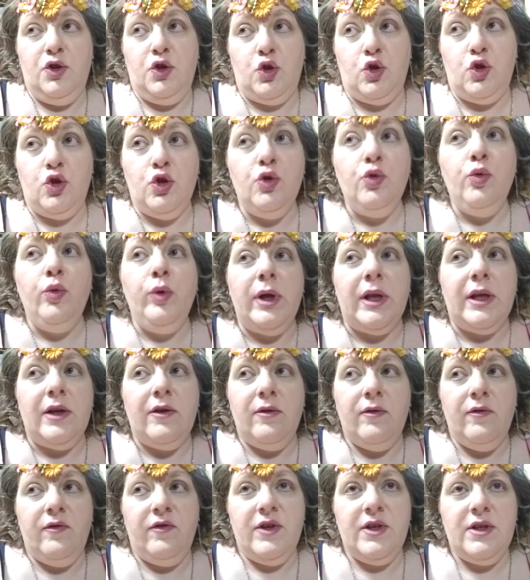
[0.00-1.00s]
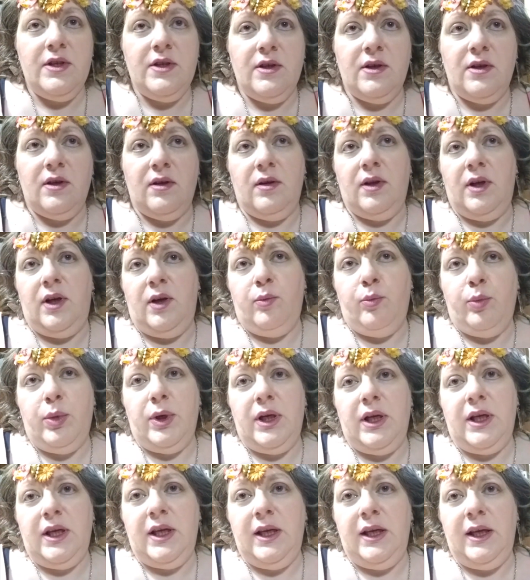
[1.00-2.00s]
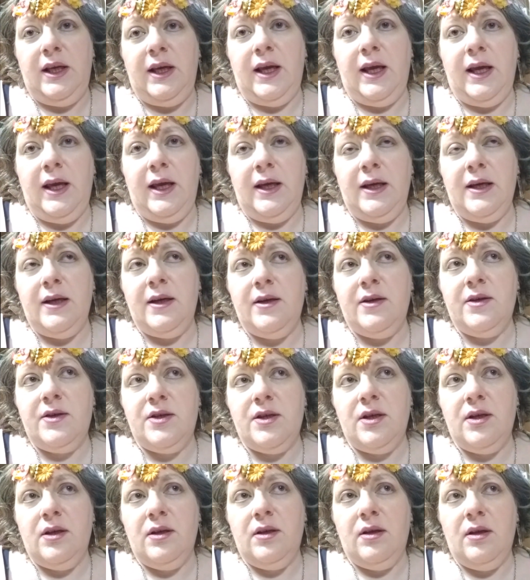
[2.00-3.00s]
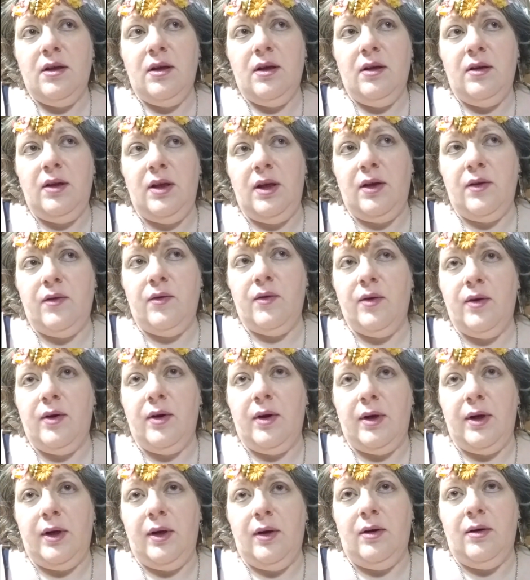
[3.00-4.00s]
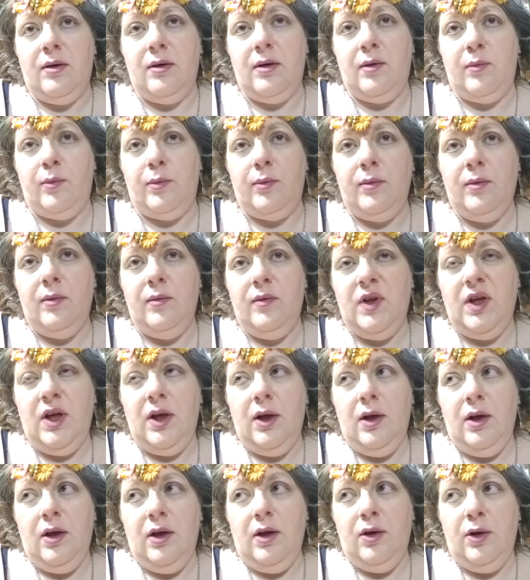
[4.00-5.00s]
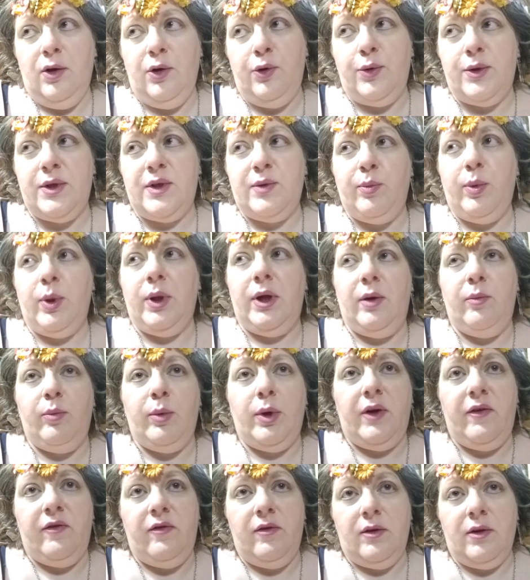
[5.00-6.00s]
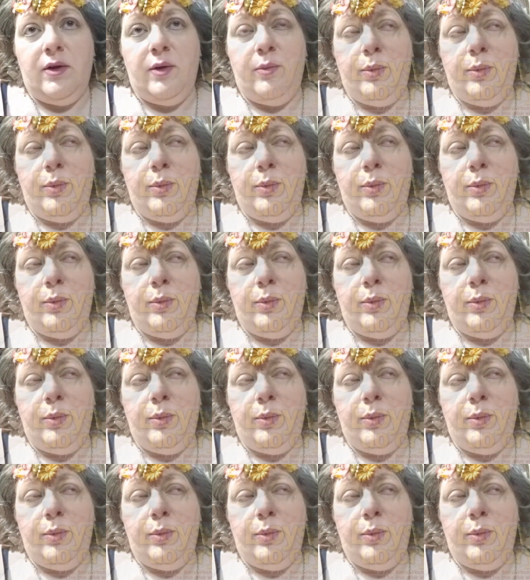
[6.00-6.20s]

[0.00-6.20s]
do it physically, but he egged the other guy on, who was played by Philip